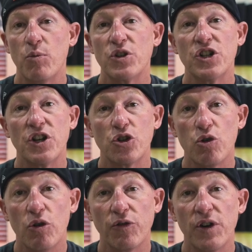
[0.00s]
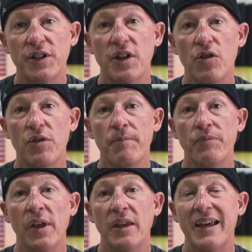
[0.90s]
which is a troll-free zone.
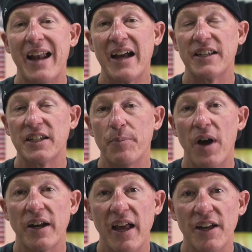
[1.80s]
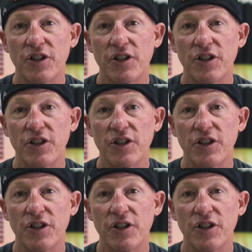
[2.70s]
You get access to podcasts